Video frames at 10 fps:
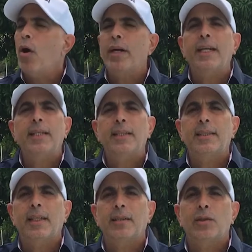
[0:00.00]
walking
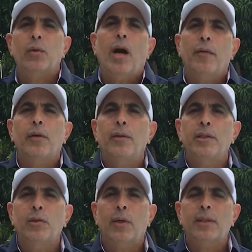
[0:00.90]
distance to other
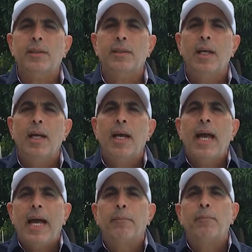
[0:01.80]
resorts
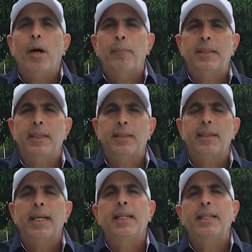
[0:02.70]
and
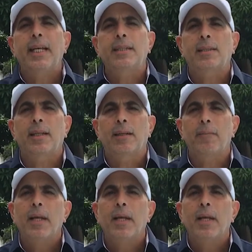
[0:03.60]
properties in Kingston.